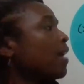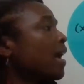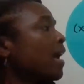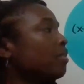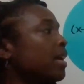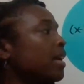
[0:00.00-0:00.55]

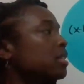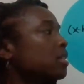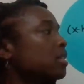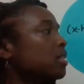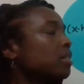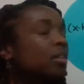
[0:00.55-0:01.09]
Find the radius
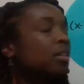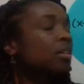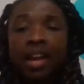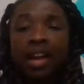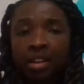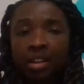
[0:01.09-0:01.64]
of the circle and
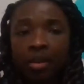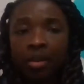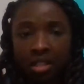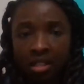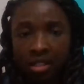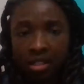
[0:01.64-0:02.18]
find the
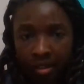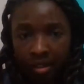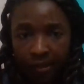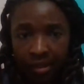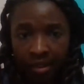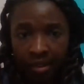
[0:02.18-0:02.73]
equation of the
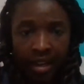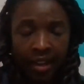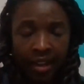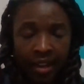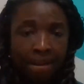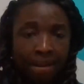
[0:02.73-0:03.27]
circle,
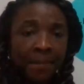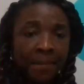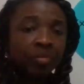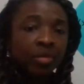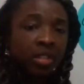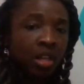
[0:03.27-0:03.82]
right?
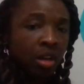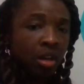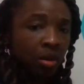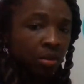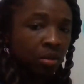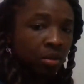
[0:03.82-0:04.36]

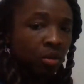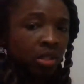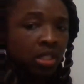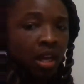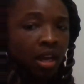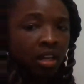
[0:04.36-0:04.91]
So we
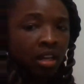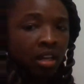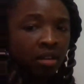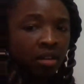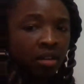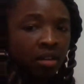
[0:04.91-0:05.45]
talked about
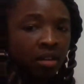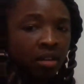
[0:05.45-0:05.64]
it.